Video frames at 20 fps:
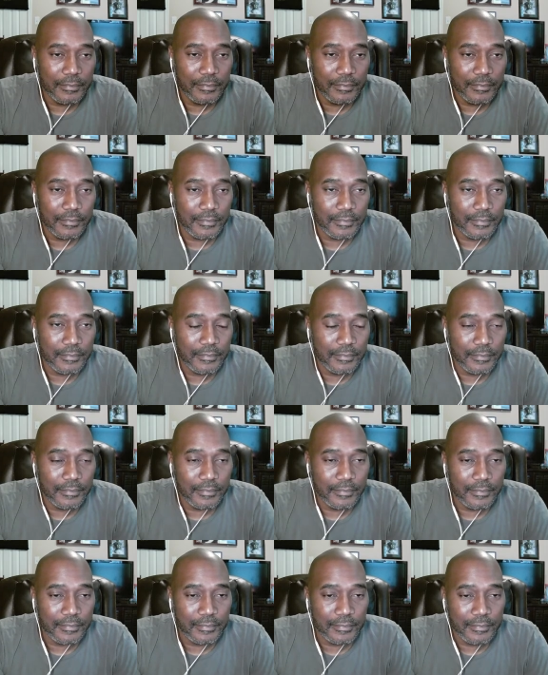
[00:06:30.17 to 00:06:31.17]

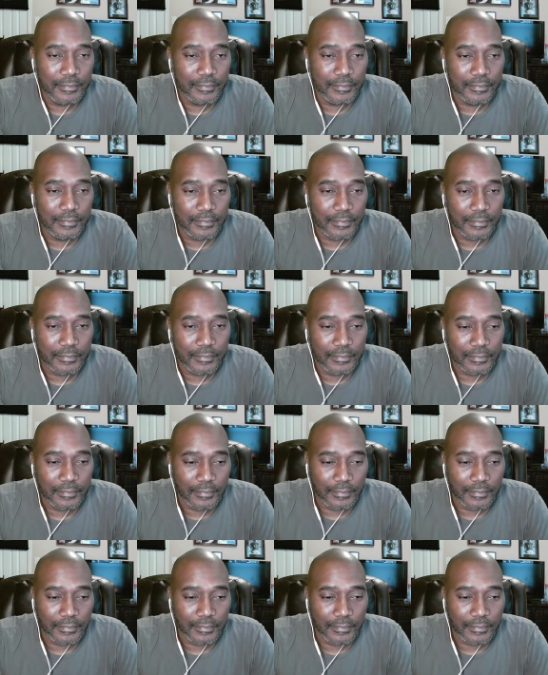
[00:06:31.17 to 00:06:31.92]
Nothing is said.